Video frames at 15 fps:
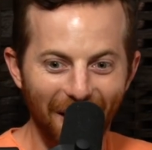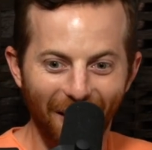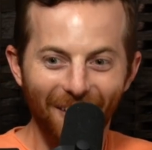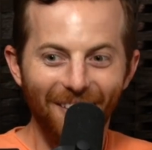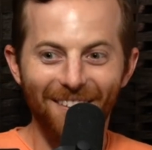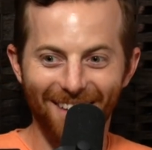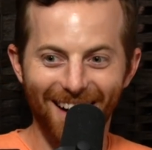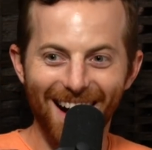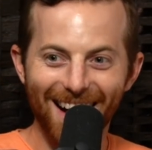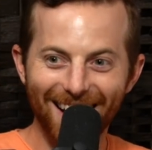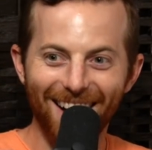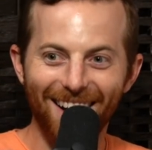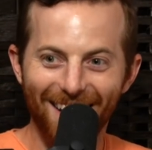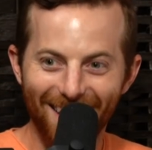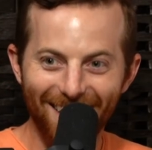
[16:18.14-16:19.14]
No,
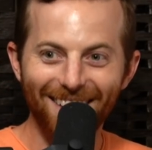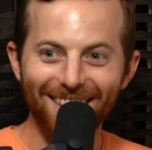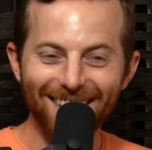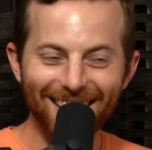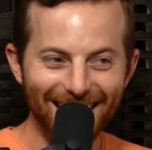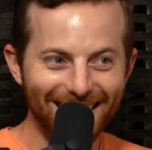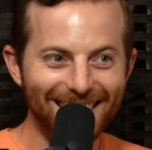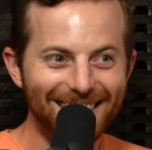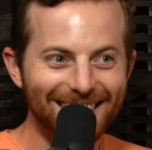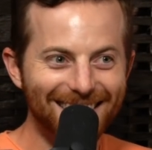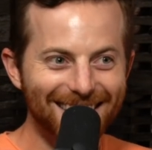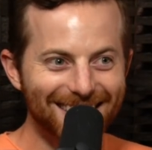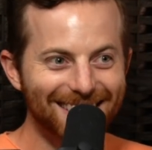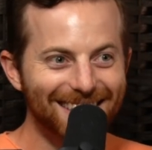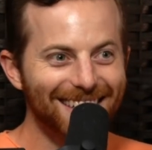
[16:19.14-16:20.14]
like all
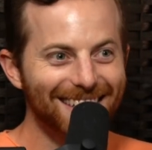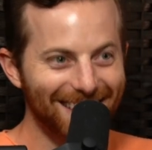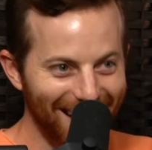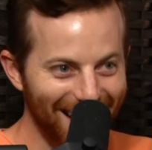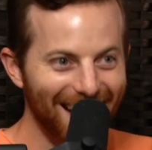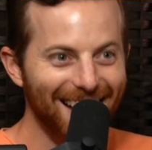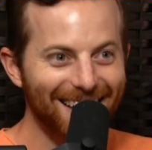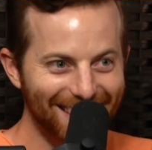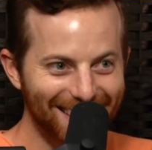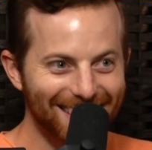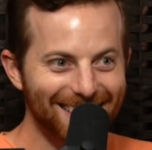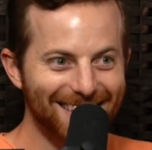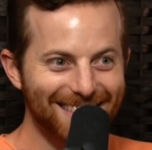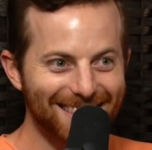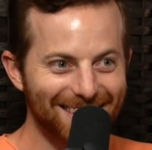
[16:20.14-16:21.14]
kids like
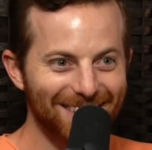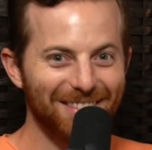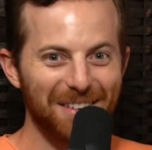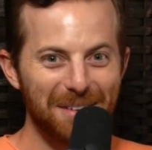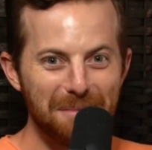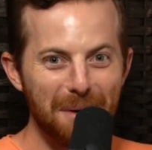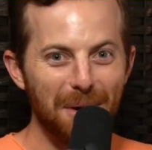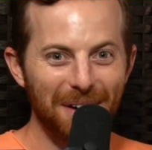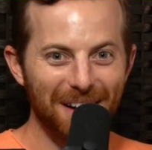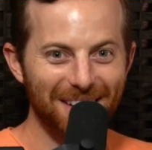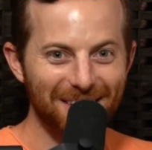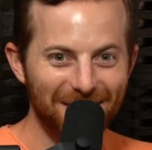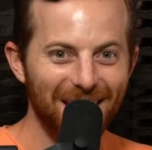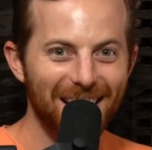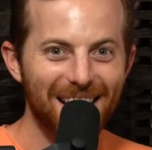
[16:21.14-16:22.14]
these remote
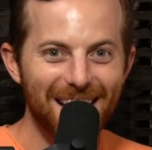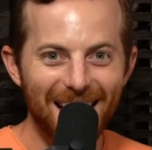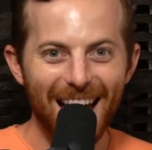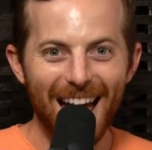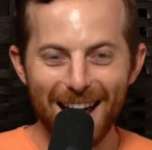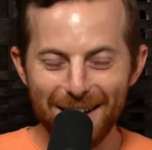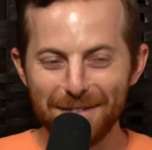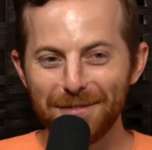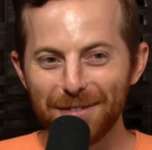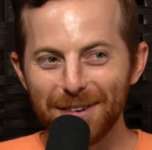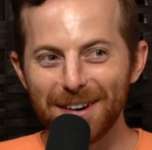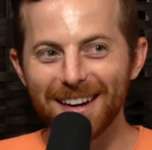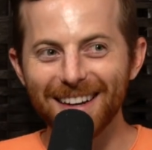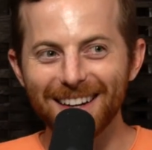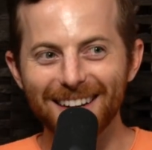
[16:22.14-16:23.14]
control.
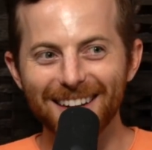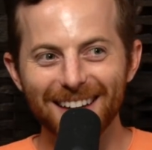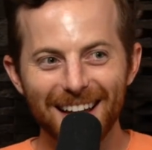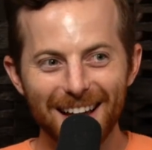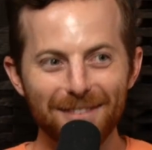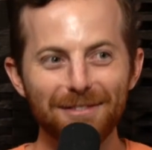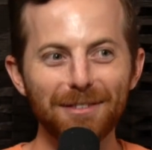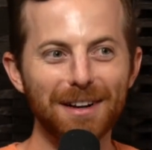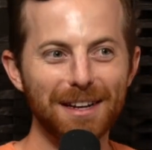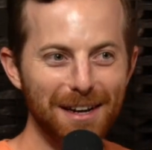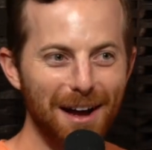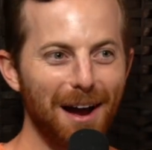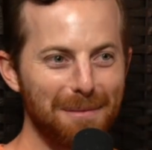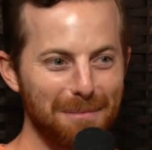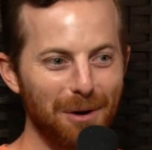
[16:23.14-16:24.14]
Every
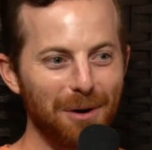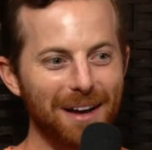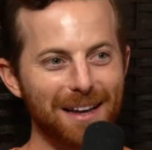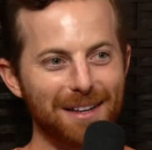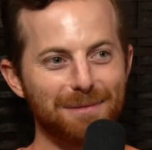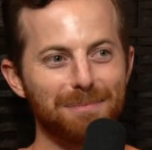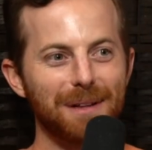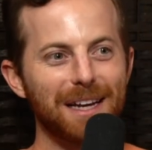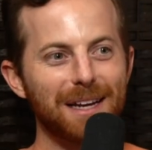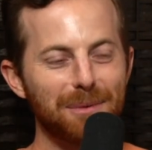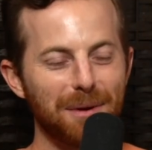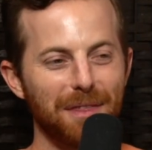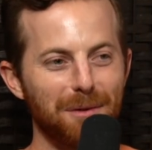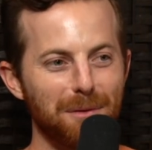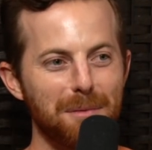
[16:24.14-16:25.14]
young boy has played
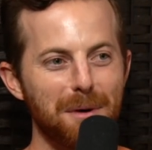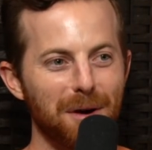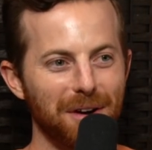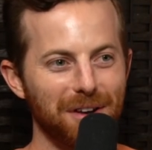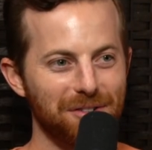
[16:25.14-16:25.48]
with a remote